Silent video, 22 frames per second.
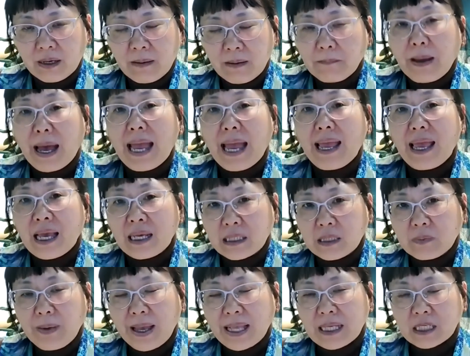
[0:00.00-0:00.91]
by
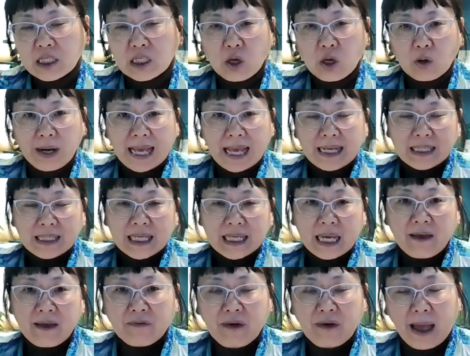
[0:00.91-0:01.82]
expense. So let's say
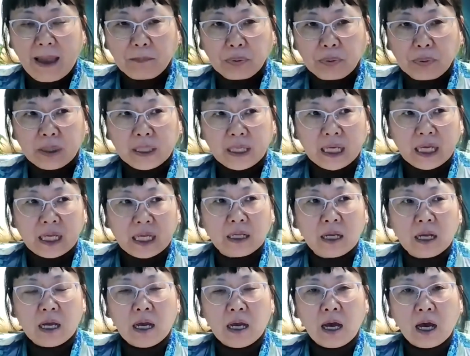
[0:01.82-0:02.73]
if I put in
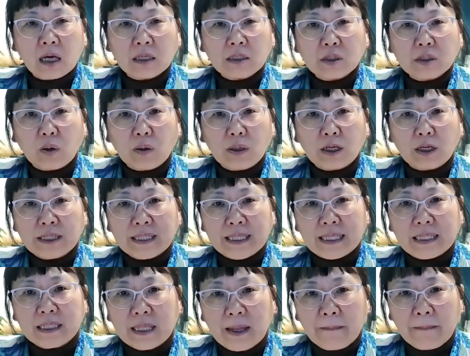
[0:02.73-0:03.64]
a solar
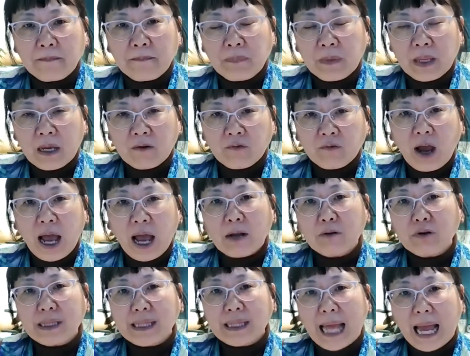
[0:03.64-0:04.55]
system for
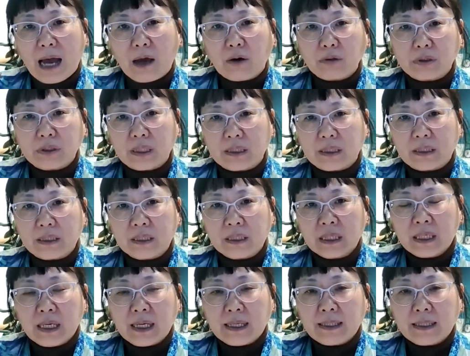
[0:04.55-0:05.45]
100,000,
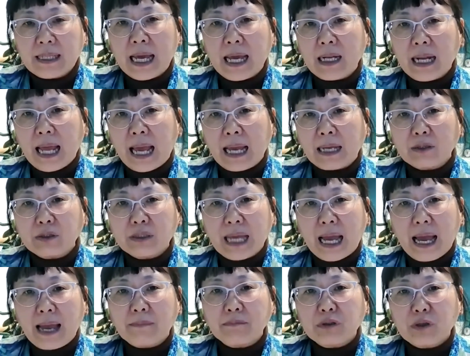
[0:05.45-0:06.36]
then I
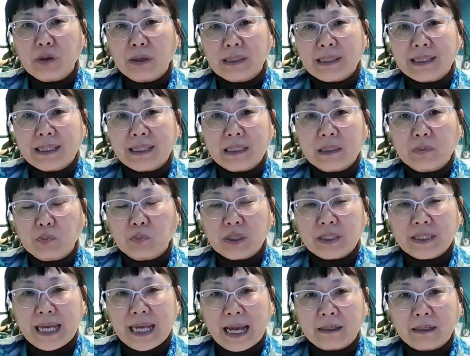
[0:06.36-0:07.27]
times
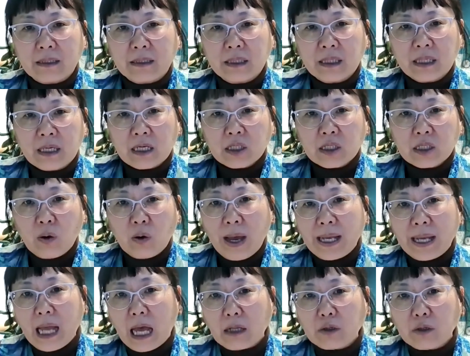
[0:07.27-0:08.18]
26%, so I
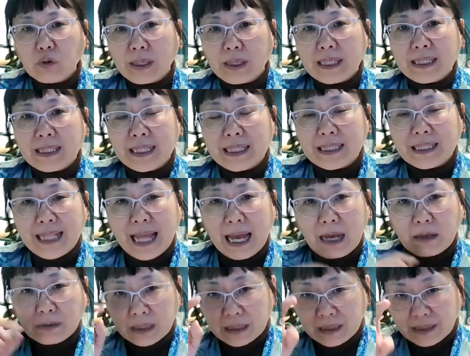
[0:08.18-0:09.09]
got
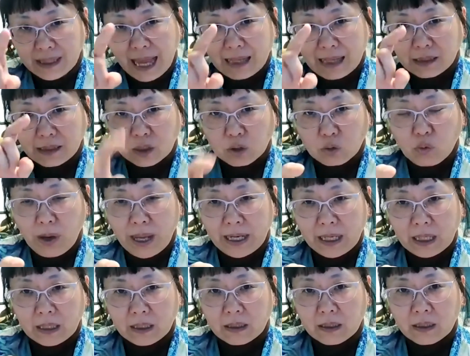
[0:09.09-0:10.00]
26,000 tax
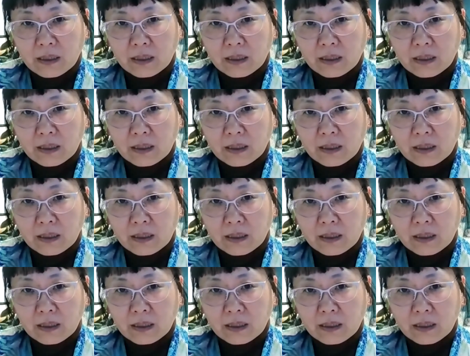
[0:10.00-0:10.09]
credit,